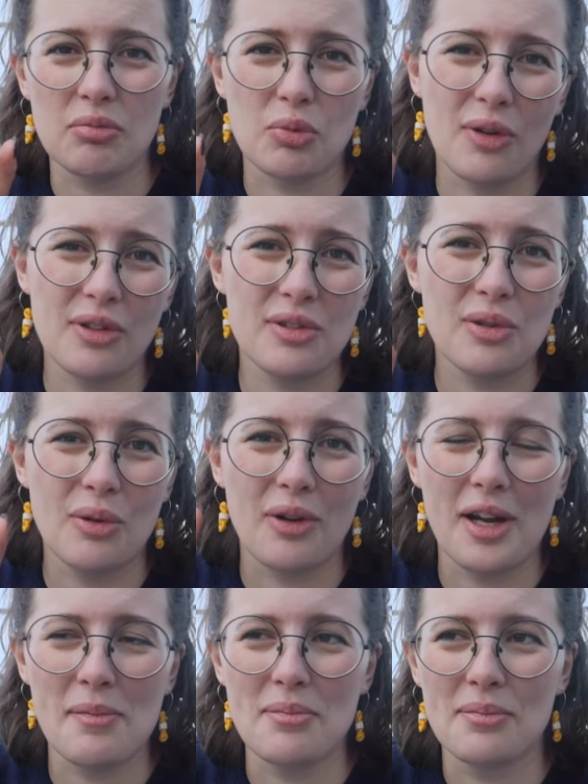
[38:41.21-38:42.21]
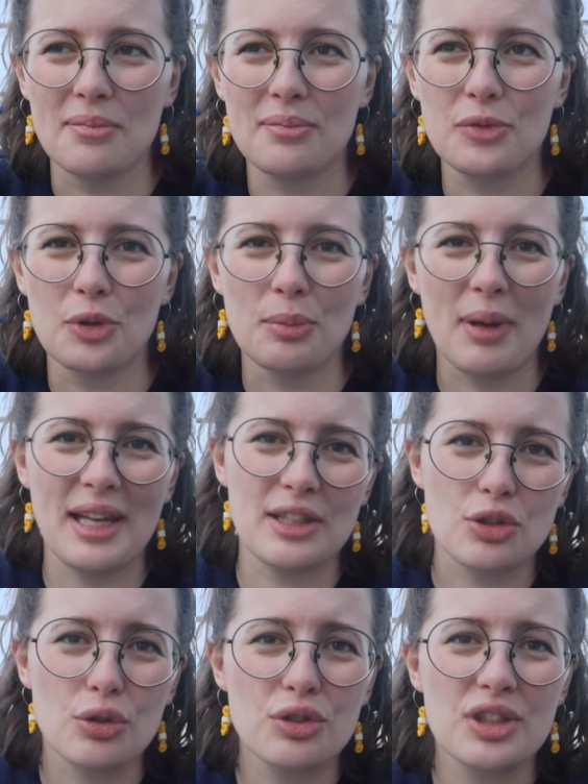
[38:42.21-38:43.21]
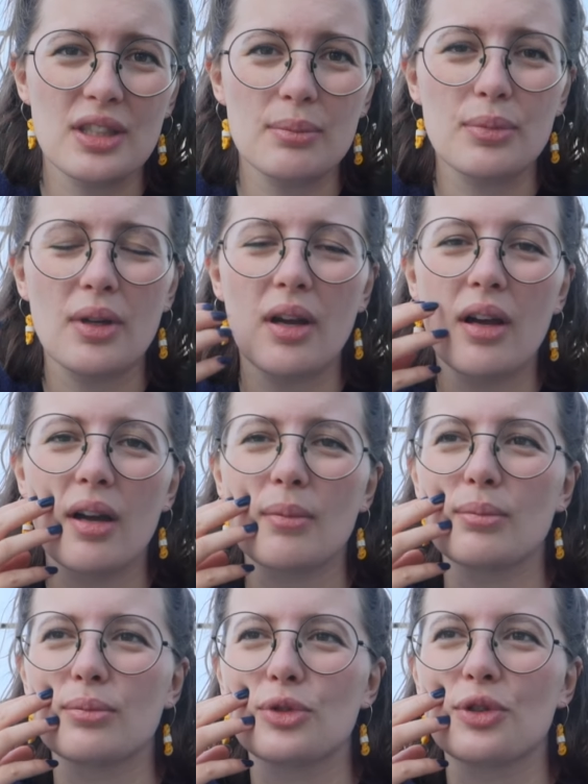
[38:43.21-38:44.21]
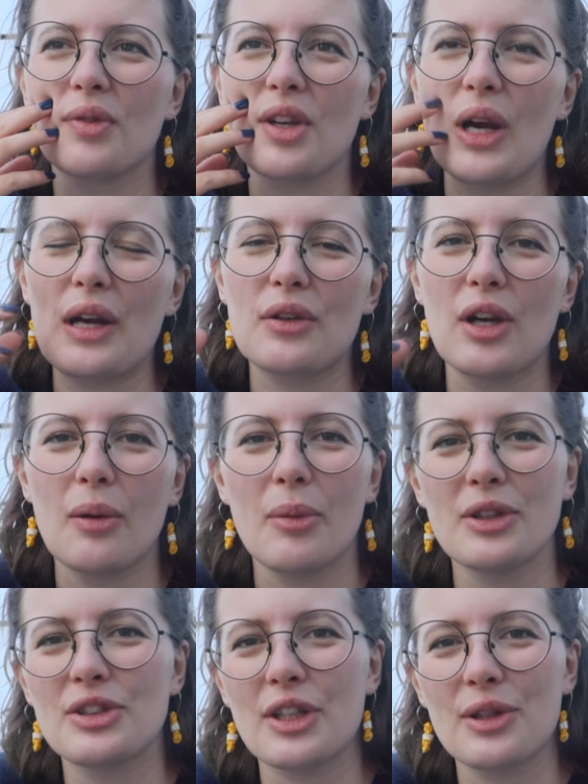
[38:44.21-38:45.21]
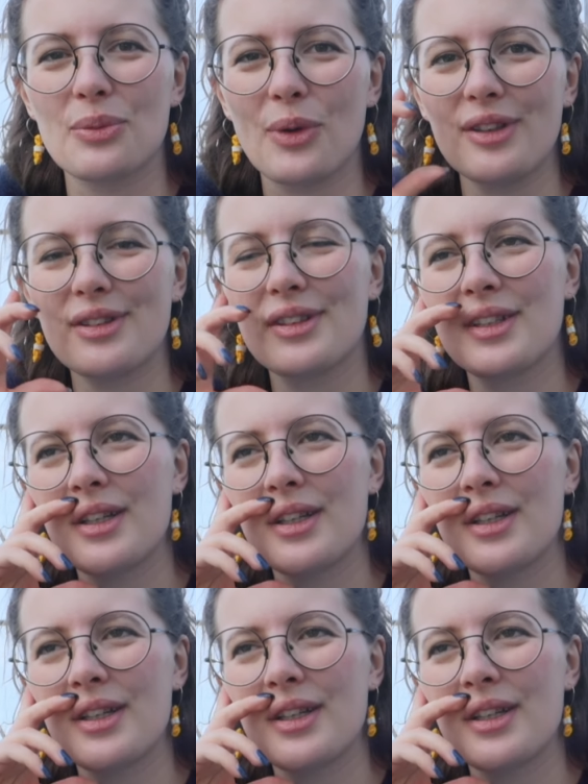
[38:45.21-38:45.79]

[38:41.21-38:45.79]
work or I'm doing my internship um, to figure out how much I can work.